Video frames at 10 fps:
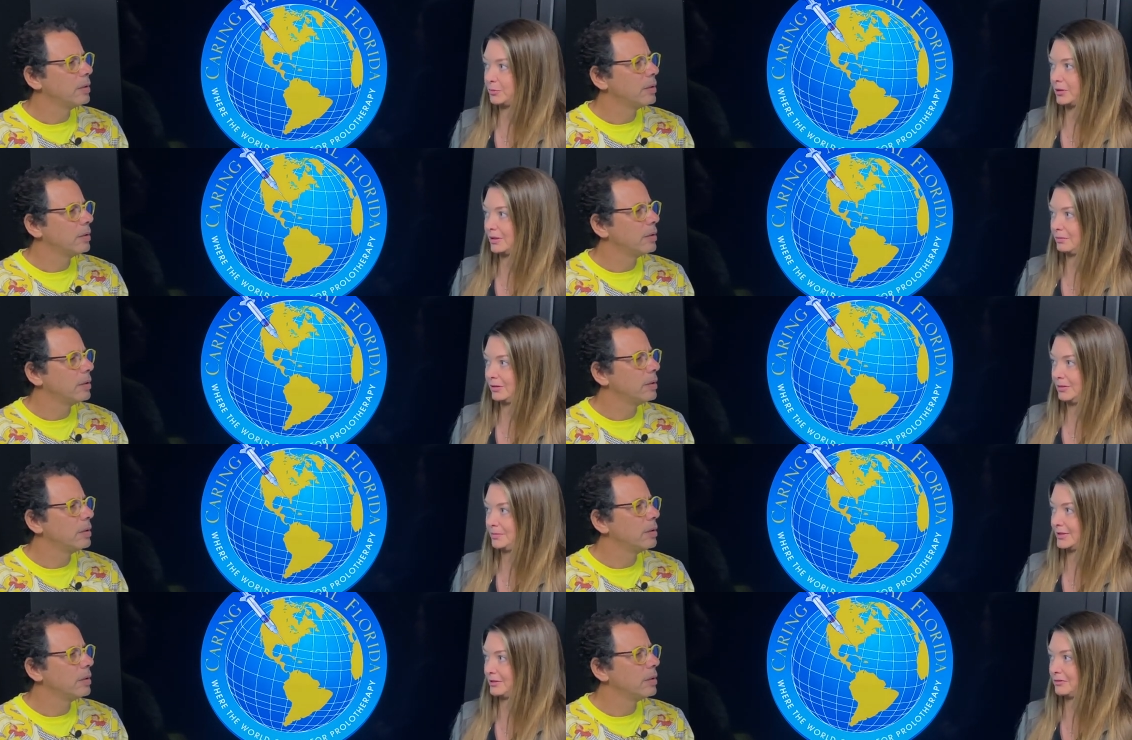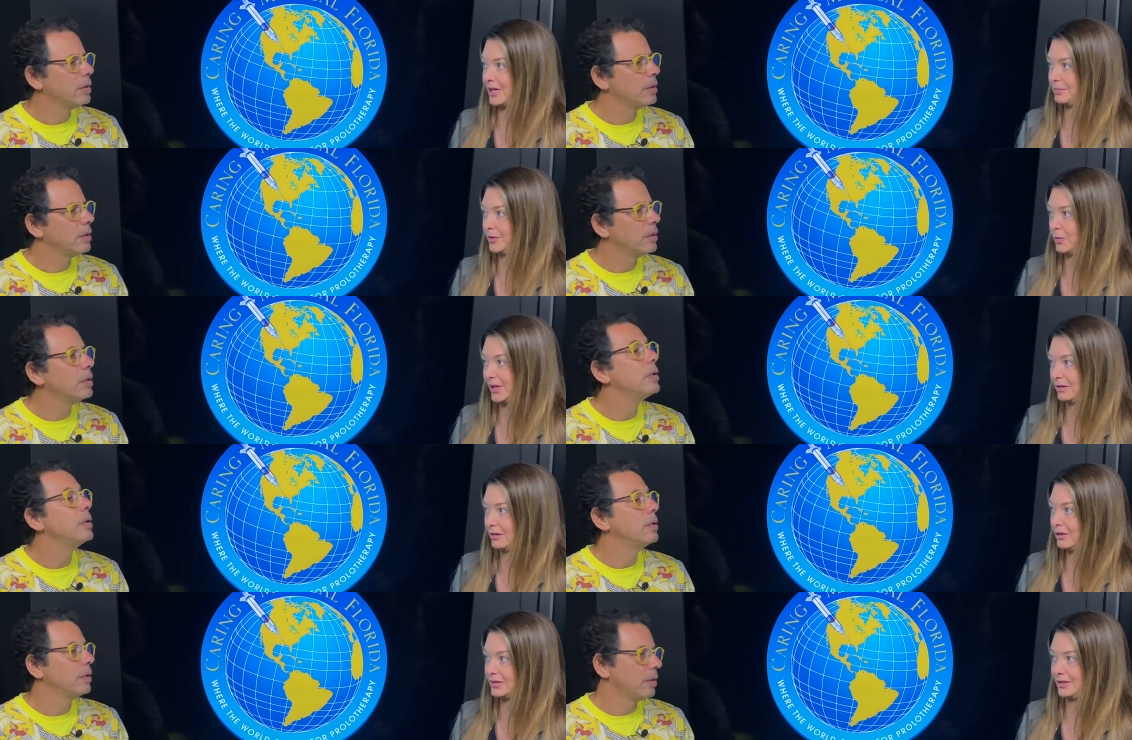Speaker 1: problems and rapid weight
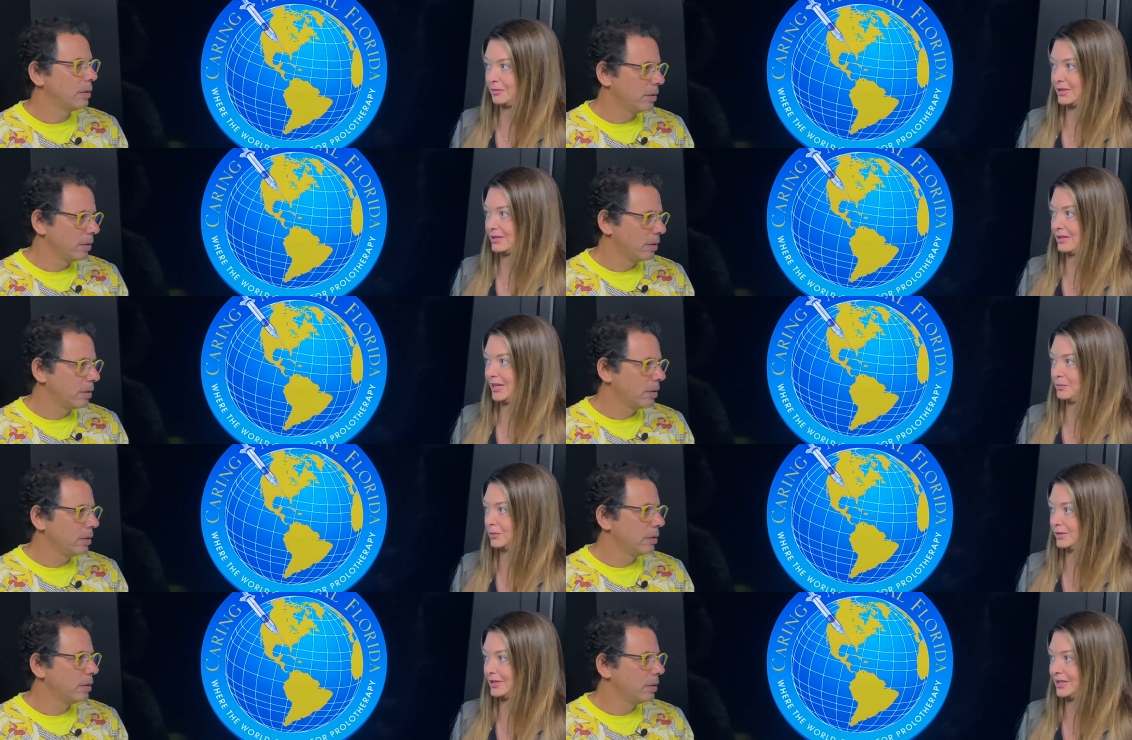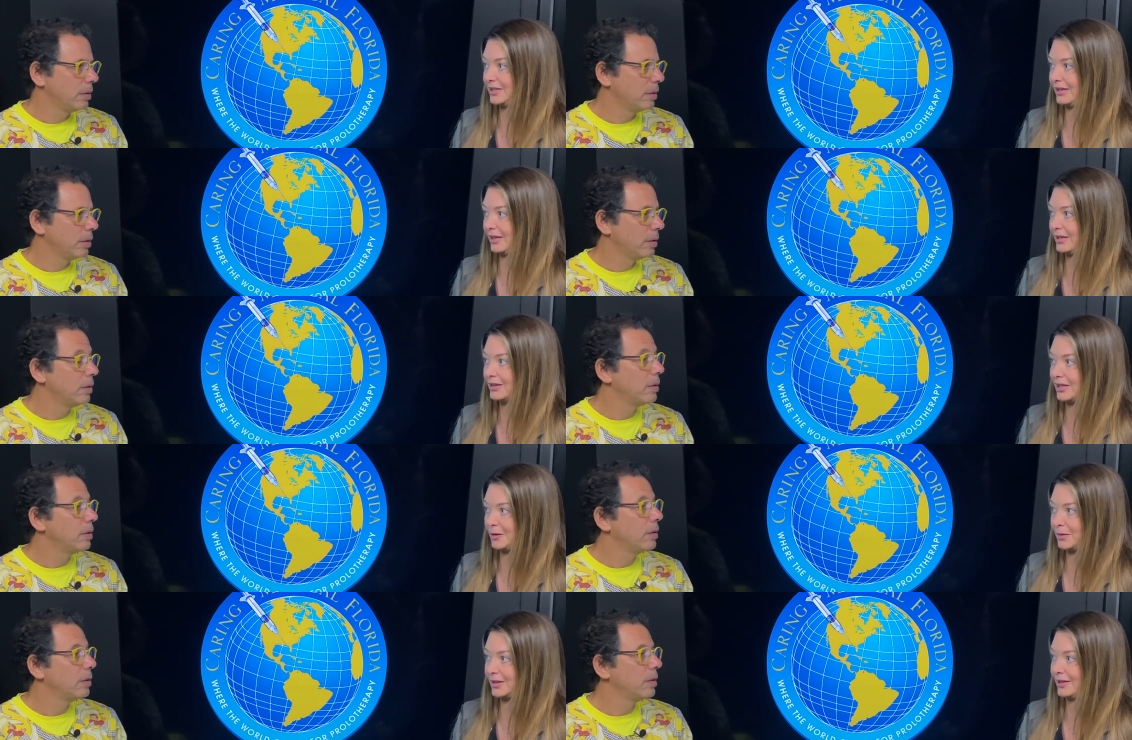loss. I was not able to eat anything
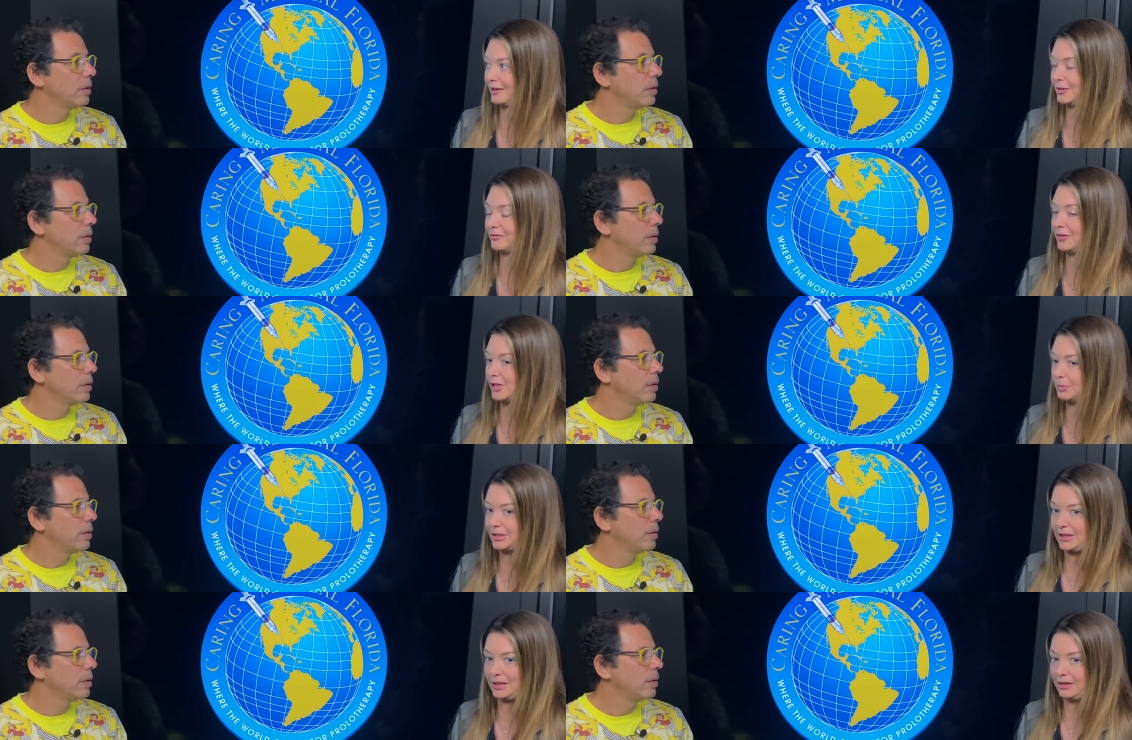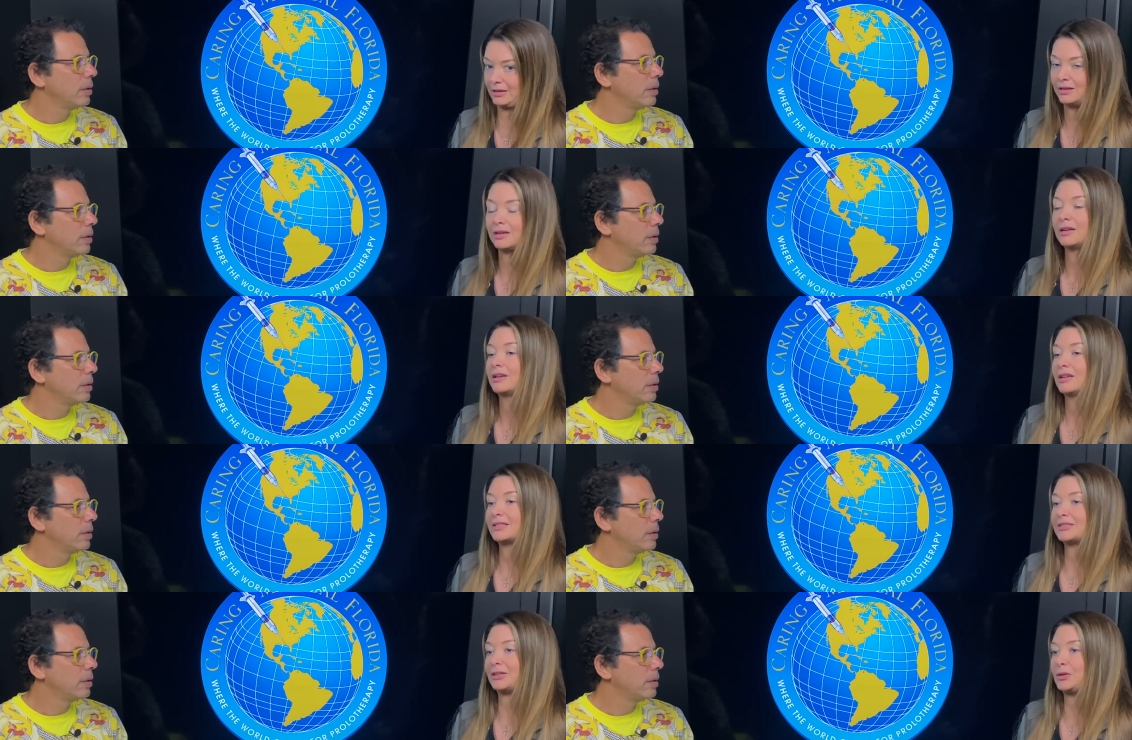without vomiting.
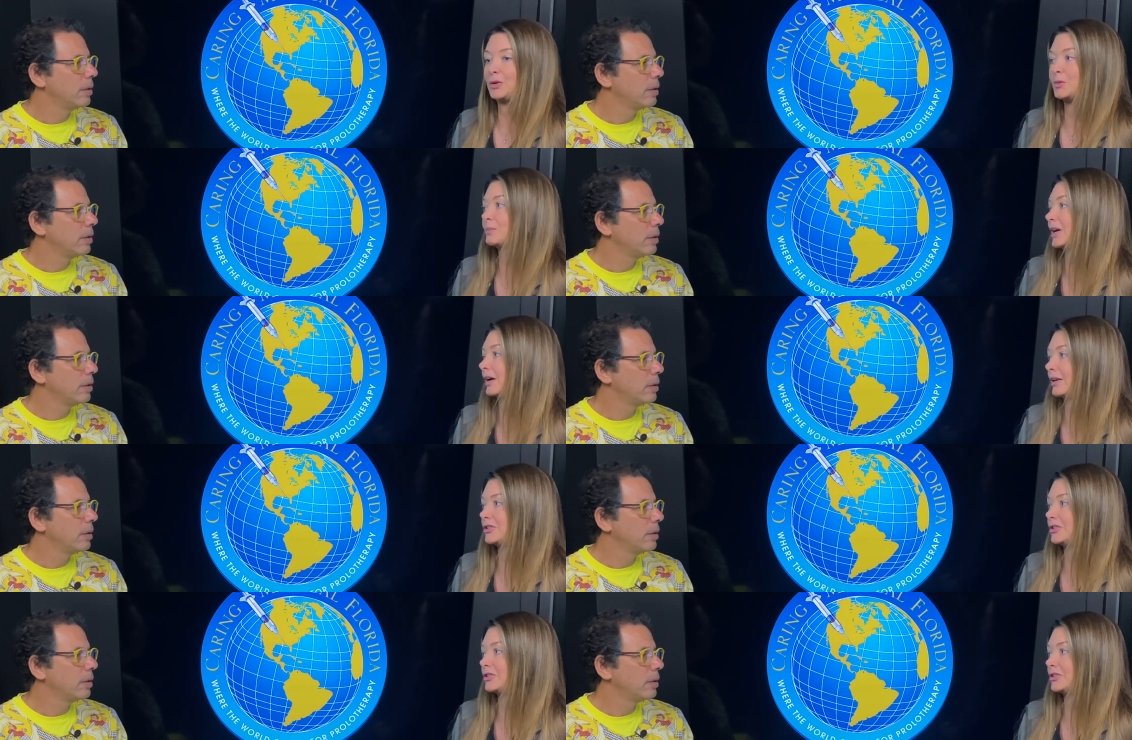So my